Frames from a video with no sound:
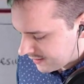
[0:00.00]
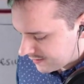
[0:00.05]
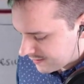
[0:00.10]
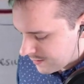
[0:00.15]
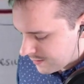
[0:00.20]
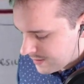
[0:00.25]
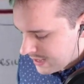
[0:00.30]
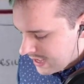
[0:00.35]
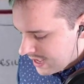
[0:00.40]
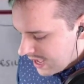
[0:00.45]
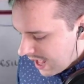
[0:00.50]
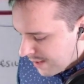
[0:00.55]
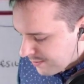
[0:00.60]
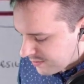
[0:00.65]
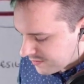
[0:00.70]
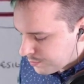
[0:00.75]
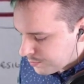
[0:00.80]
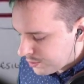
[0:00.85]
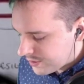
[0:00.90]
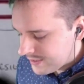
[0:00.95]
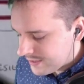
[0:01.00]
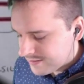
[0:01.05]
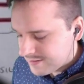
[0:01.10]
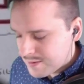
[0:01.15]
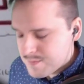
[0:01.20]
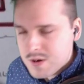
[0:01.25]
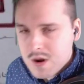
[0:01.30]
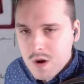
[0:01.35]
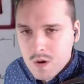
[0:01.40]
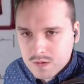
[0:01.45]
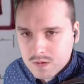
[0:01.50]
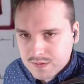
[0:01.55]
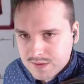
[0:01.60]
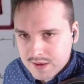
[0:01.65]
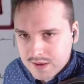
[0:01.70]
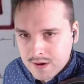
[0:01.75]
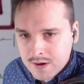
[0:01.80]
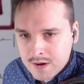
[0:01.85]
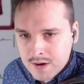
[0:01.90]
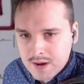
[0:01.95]
So I'm just putting some notes
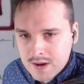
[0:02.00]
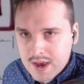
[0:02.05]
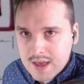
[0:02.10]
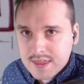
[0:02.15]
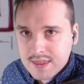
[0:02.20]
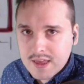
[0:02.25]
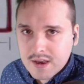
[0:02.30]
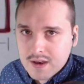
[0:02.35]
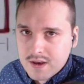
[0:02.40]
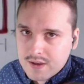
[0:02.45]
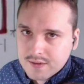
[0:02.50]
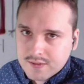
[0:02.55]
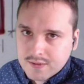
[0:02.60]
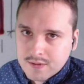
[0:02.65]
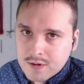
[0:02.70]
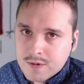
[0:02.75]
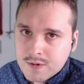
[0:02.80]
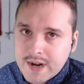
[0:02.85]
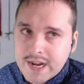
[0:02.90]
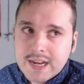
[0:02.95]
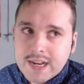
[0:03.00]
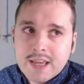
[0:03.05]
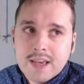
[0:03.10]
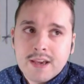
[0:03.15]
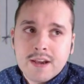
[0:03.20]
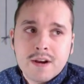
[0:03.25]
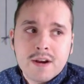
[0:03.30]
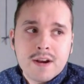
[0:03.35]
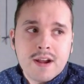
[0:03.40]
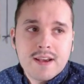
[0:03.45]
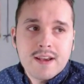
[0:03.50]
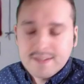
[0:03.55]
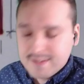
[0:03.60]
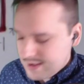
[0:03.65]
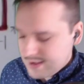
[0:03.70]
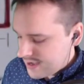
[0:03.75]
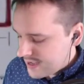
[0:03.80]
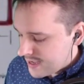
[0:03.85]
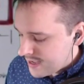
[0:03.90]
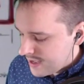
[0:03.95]
here. I think also right here I
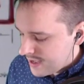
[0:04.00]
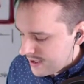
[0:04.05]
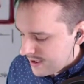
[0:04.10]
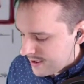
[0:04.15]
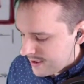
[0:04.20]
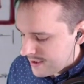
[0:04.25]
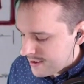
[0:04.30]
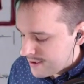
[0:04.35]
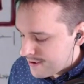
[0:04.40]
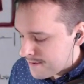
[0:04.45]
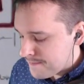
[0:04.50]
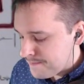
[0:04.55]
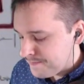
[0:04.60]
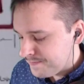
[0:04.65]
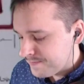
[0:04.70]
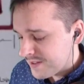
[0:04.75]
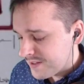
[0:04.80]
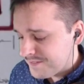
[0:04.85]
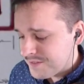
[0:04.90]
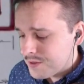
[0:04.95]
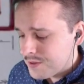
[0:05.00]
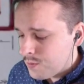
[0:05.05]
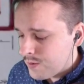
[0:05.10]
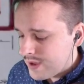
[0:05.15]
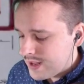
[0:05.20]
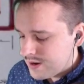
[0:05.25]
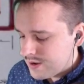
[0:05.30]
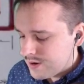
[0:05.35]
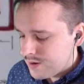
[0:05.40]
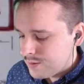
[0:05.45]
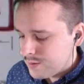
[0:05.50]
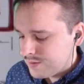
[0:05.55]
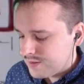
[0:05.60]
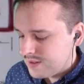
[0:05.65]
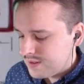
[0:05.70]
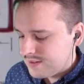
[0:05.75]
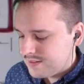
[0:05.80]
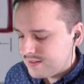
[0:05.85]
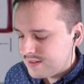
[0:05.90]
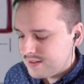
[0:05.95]
say for the windows,
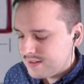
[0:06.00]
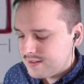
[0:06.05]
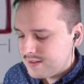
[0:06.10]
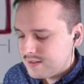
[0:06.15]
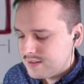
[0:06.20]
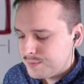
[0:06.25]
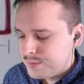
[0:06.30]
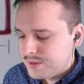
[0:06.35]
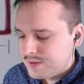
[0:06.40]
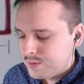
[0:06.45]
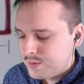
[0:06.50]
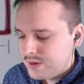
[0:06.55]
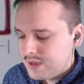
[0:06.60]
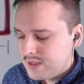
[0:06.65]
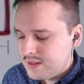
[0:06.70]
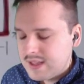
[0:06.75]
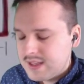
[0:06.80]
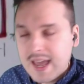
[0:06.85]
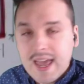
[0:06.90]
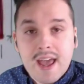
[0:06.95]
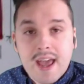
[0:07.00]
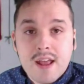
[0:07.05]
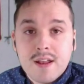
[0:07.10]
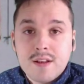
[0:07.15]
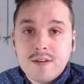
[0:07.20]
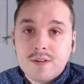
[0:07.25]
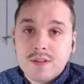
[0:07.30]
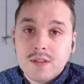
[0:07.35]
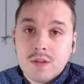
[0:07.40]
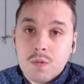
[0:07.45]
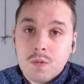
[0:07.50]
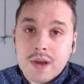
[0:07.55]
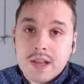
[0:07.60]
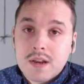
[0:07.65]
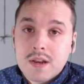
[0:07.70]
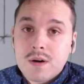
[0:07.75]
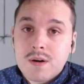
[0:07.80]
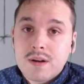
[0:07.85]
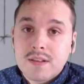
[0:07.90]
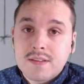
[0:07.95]
this distance between the edge and the
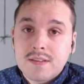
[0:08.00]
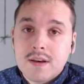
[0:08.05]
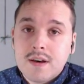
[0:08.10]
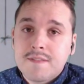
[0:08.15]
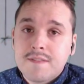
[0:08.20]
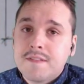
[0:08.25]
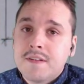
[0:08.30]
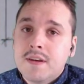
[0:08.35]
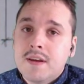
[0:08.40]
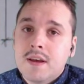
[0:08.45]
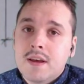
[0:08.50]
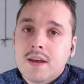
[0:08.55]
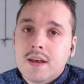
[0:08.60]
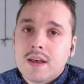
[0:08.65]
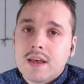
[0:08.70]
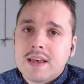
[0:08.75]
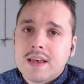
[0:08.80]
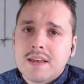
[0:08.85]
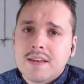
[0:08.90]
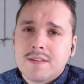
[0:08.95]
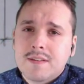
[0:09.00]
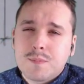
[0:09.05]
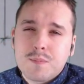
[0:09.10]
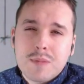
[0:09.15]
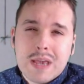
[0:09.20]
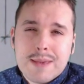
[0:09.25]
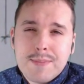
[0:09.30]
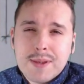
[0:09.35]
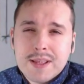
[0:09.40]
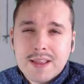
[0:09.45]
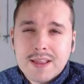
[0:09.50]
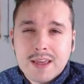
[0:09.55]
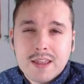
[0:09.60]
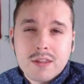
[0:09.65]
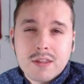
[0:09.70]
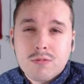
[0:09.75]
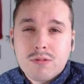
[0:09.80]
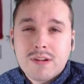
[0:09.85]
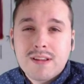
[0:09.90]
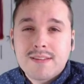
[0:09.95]
window itself is maybe like
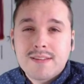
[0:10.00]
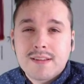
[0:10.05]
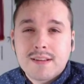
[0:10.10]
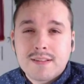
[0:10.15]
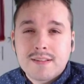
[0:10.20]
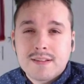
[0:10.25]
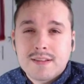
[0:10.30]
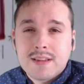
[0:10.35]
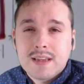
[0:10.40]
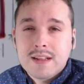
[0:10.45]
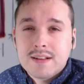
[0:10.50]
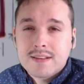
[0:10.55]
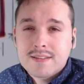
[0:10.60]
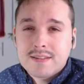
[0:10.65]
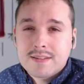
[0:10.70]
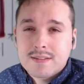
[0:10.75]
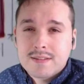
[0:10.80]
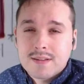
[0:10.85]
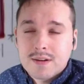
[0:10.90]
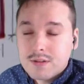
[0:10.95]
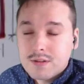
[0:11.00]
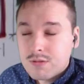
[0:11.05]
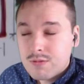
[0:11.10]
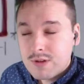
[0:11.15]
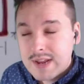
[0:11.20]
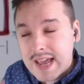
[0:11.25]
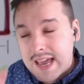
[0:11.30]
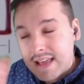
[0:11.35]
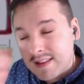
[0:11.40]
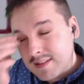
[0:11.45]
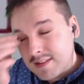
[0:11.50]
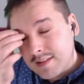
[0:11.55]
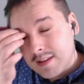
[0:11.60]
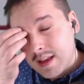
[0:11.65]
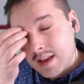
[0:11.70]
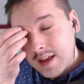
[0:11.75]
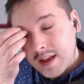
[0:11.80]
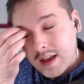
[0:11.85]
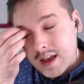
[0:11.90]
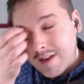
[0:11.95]
3/16 or 3/8
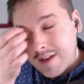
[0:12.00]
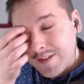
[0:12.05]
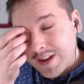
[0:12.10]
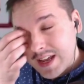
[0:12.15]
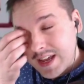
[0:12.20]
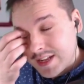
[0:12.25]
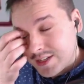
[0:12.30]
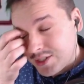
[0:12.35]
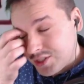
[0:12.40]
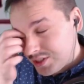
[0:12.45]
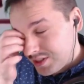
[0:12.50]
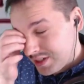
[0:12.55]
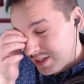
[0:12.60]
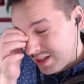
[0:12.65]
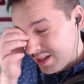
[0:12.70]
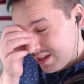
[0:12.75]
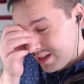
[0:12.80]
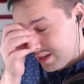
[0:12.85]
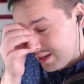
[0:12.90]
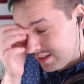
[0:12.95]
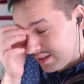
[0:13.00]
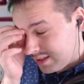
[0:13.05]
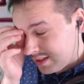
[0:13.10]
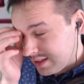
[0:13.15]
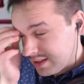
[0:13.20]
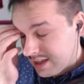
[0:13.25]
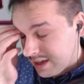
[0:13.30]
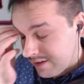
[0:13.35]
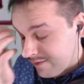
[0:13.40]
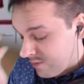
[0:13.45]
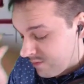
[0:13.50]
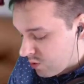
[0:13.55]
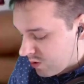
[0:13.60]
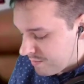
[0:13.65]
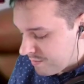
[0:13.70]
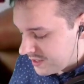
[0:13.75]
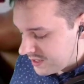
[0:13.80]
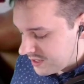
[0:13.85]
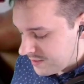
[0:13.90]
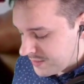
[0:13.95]
of an inch to like 4
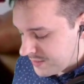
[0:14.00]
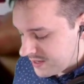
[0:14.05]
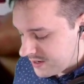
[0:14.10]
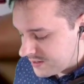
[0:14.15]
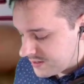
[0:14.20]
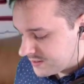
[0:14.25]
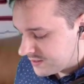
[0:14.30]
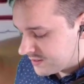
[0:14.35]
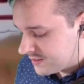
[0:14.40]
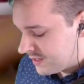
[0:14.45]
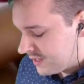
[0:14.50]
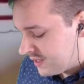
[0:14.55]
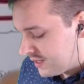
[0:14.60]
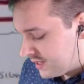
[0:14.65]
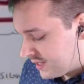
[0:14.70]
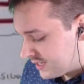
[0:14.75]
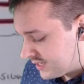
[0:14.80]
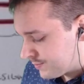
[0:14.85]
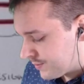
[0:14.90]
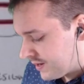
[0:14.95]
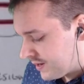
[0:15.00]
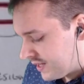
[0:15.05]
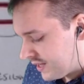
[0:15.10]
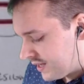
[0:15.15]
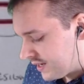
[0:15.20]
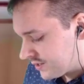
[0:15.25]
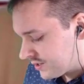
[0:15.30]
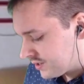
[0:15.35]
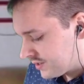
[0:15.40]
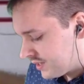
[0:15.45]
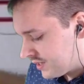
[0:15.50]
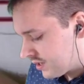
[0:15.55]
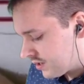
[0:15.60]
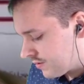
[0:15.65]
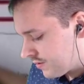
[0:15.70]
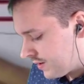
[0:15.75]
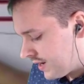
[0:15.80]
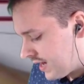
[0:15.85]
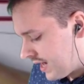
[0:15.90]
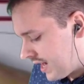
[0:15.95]
millimeters. That's probably actually
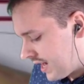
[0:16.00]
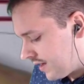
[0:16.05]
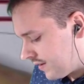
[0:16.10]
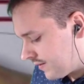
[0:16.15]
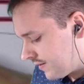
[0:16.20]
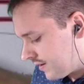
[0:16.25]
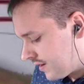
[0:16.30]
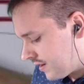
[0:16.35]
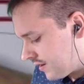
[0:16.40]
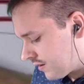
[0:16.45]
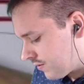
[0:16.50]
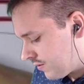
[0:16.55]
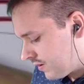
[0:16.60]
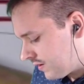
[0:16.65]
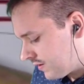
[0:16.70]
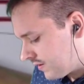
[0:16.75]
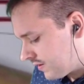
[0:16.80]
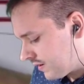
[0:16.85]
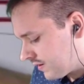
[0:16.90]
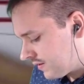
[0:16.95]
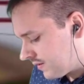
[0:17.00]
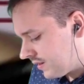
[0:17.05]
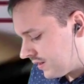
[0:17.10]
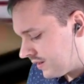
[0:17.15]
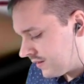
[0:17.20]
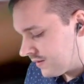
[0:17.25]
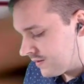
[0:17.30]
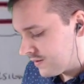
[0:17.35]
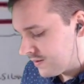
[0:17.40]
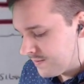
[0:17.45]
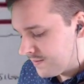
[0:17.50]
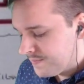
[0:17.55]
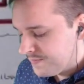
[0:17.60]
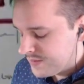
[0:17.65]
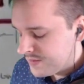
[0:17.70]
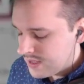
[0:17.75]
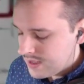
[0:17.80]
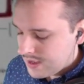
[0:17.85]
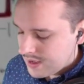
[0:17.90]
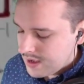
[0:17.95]
3/8, not 3/16.
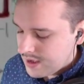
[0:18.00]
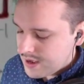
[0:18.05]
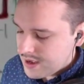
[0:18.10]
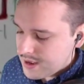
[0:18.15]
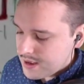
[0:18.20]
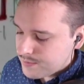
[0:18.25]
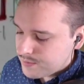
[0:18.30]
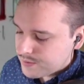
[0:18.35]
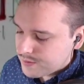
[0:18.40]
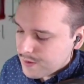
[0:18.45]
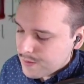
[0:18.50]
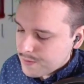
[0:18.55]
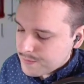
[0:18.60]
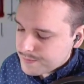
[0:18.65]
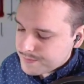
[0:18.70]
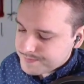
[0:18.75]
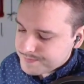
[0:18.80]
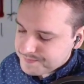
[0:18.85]
So